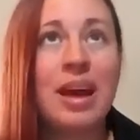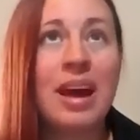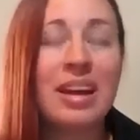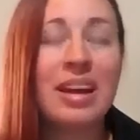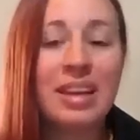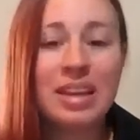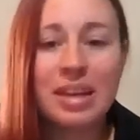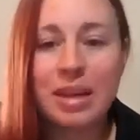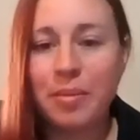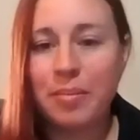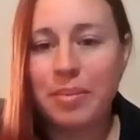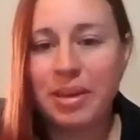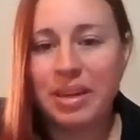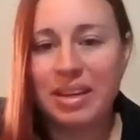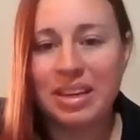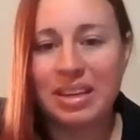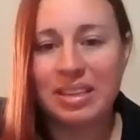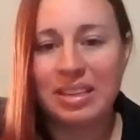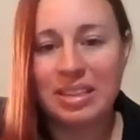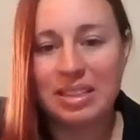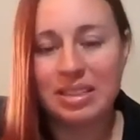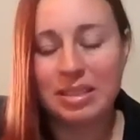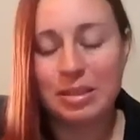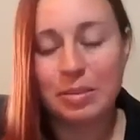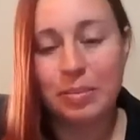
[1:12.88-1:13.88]
academic
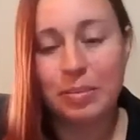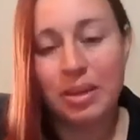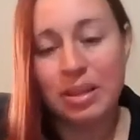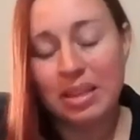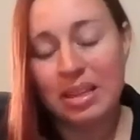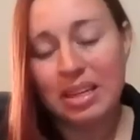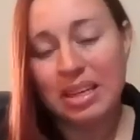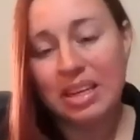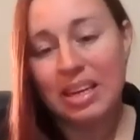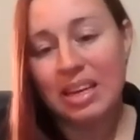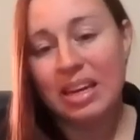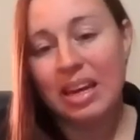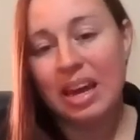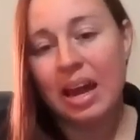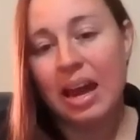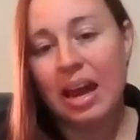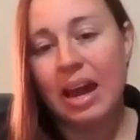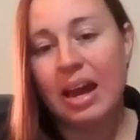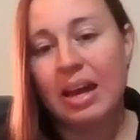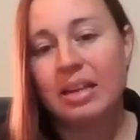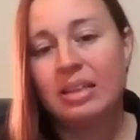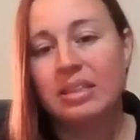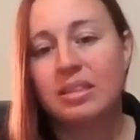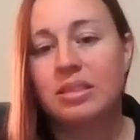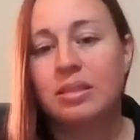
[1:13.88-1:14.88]
accessibility
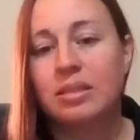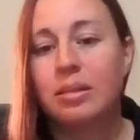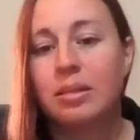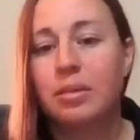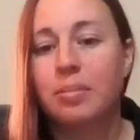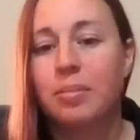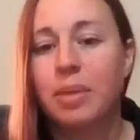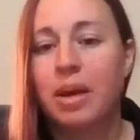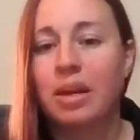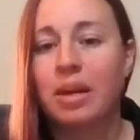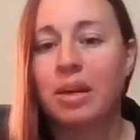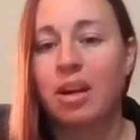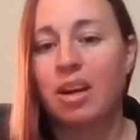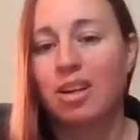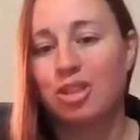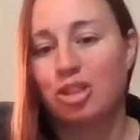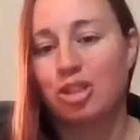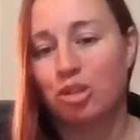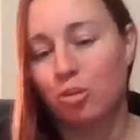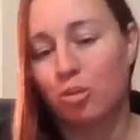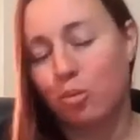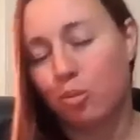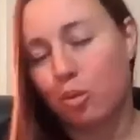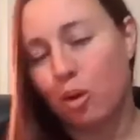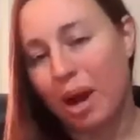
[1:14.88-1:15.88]
and
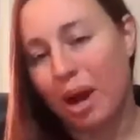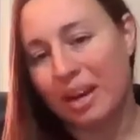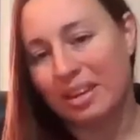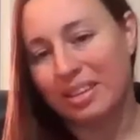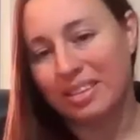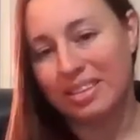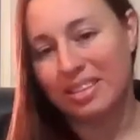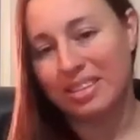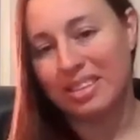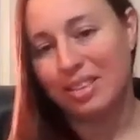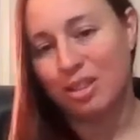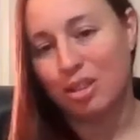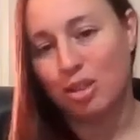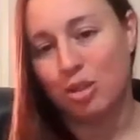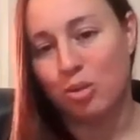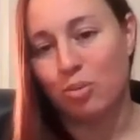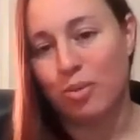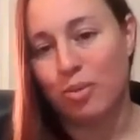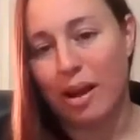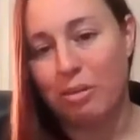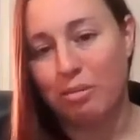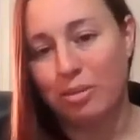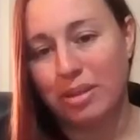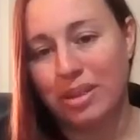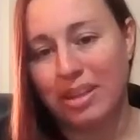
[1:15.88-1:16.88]
pedagogical practices
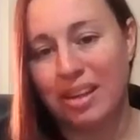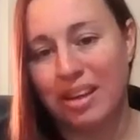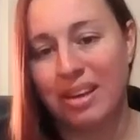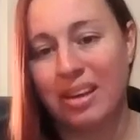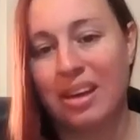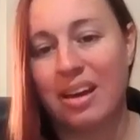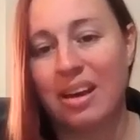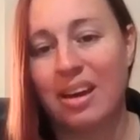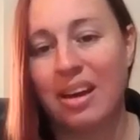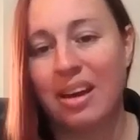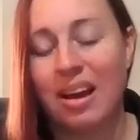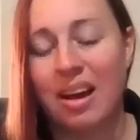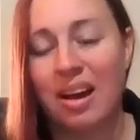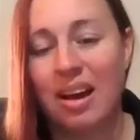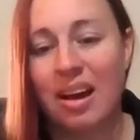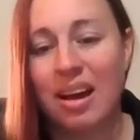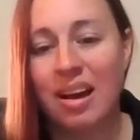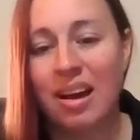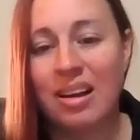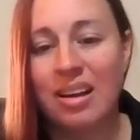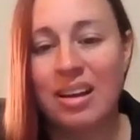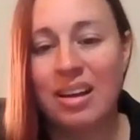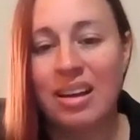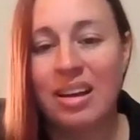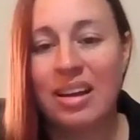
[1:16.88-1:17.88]
surrounding
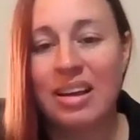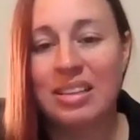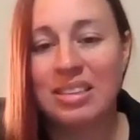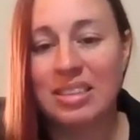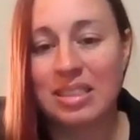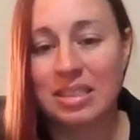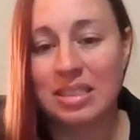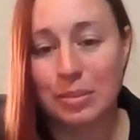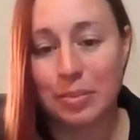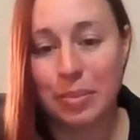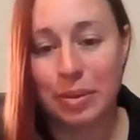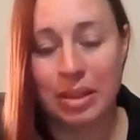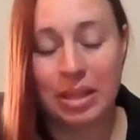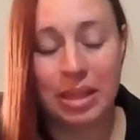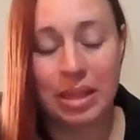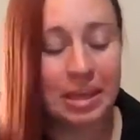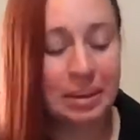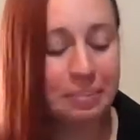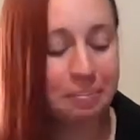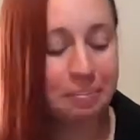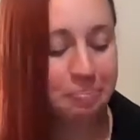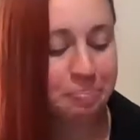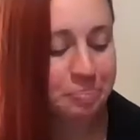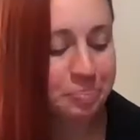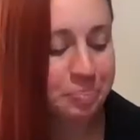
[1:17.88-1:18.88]

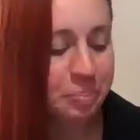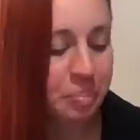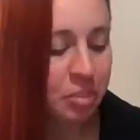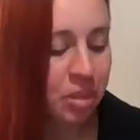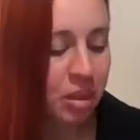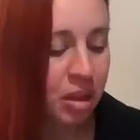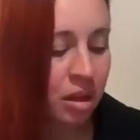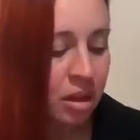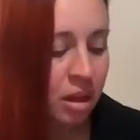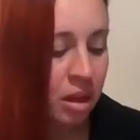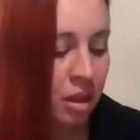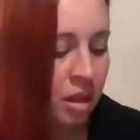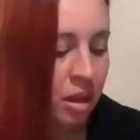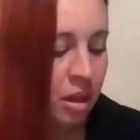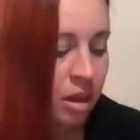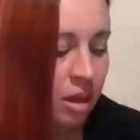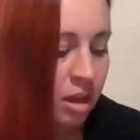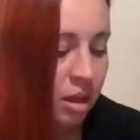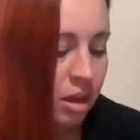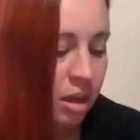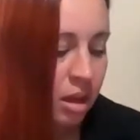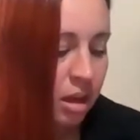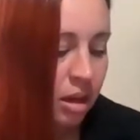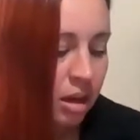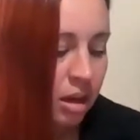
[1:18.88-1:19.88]
accessibility.
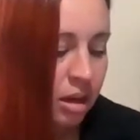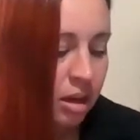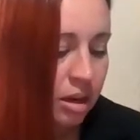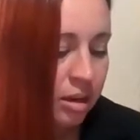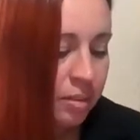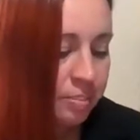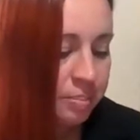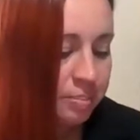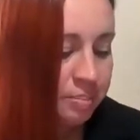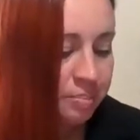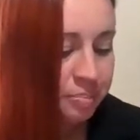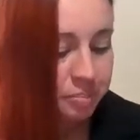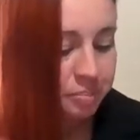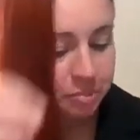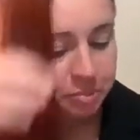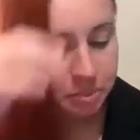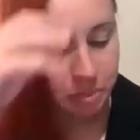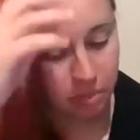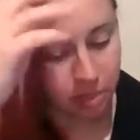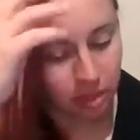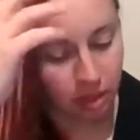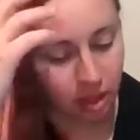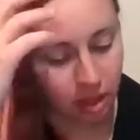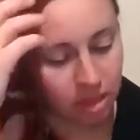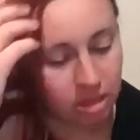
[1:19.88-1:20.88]

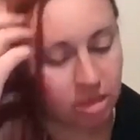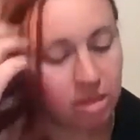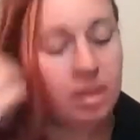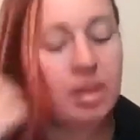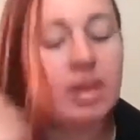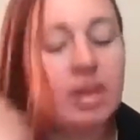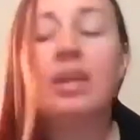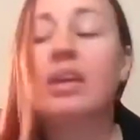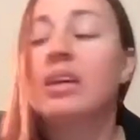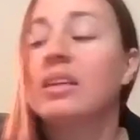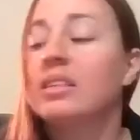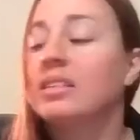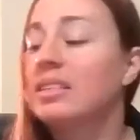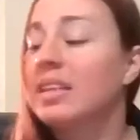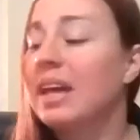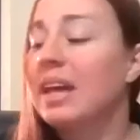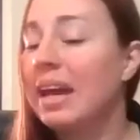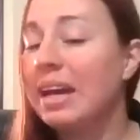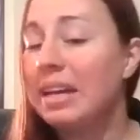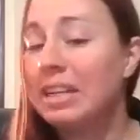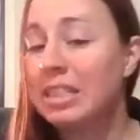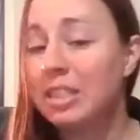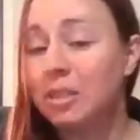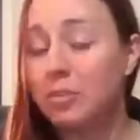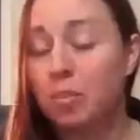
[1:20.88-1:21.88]
The
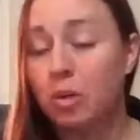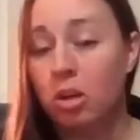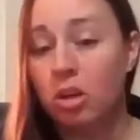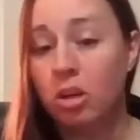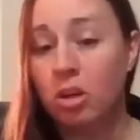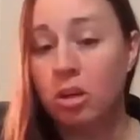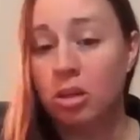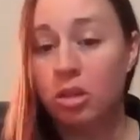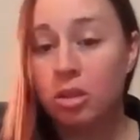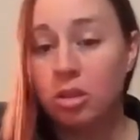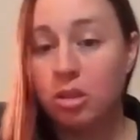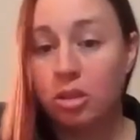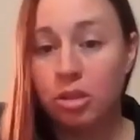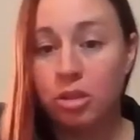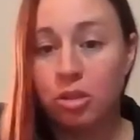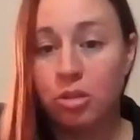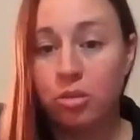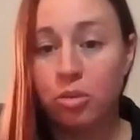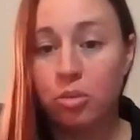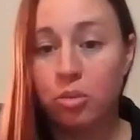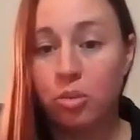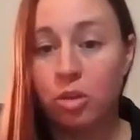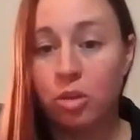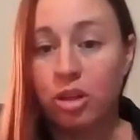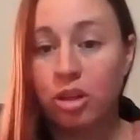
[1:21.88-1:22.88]
textbook,
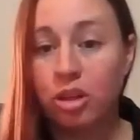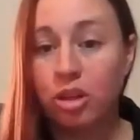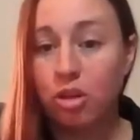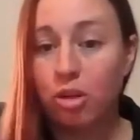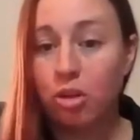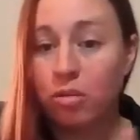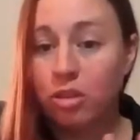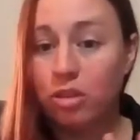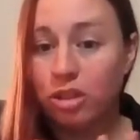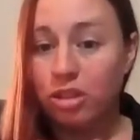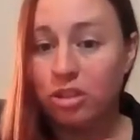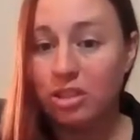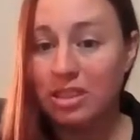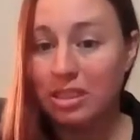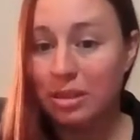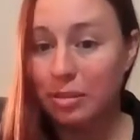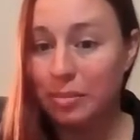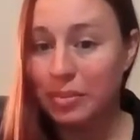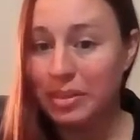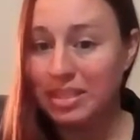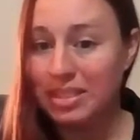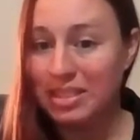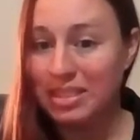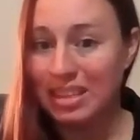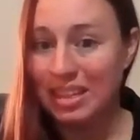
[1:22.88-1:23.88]
we're going to go over your
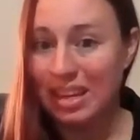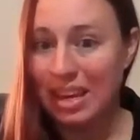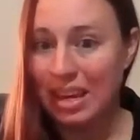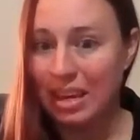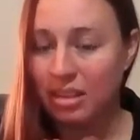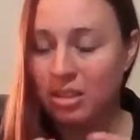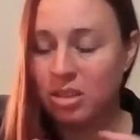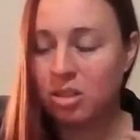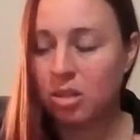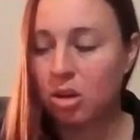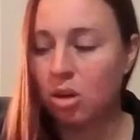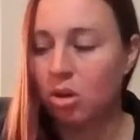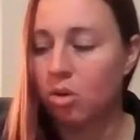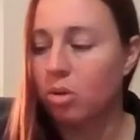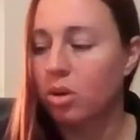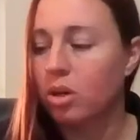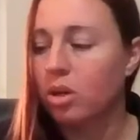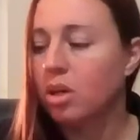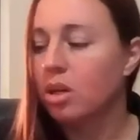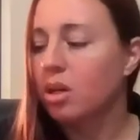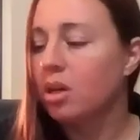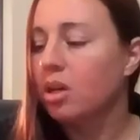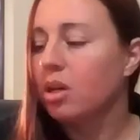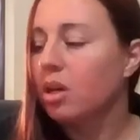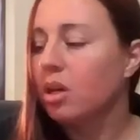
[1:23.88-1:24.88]
syllabus today. So
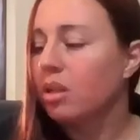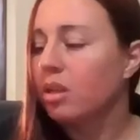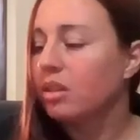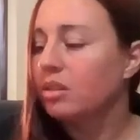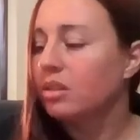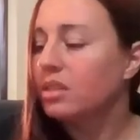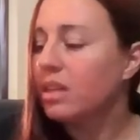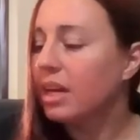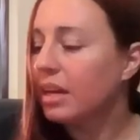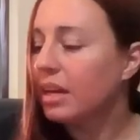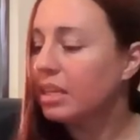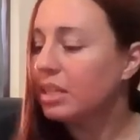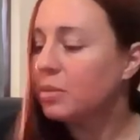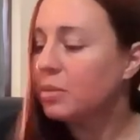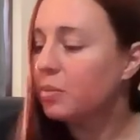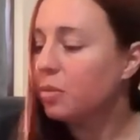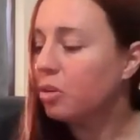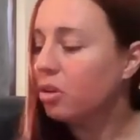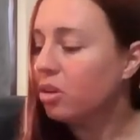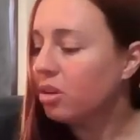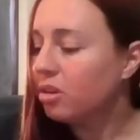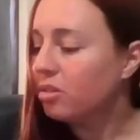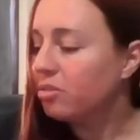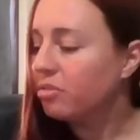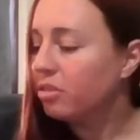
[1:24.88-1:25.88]
the
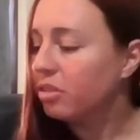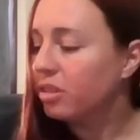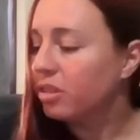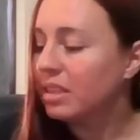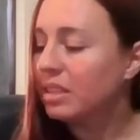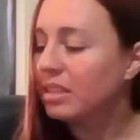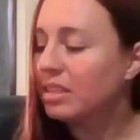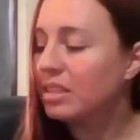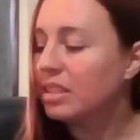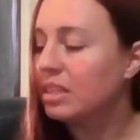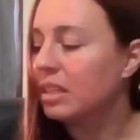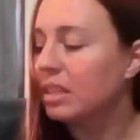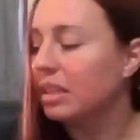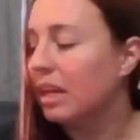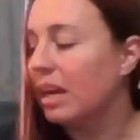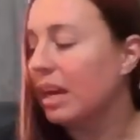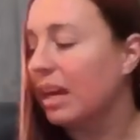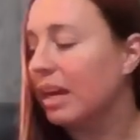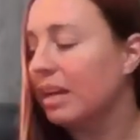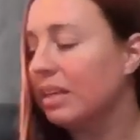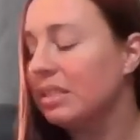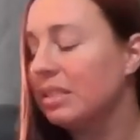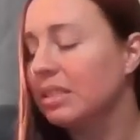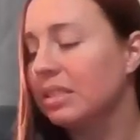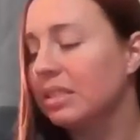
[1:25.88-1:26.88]
textbook for this
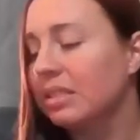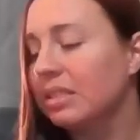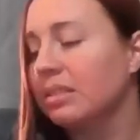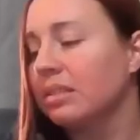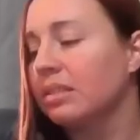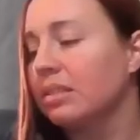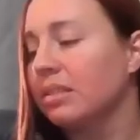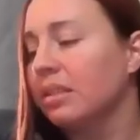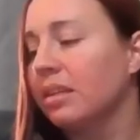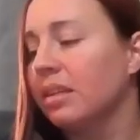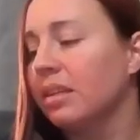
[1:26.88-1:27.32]
class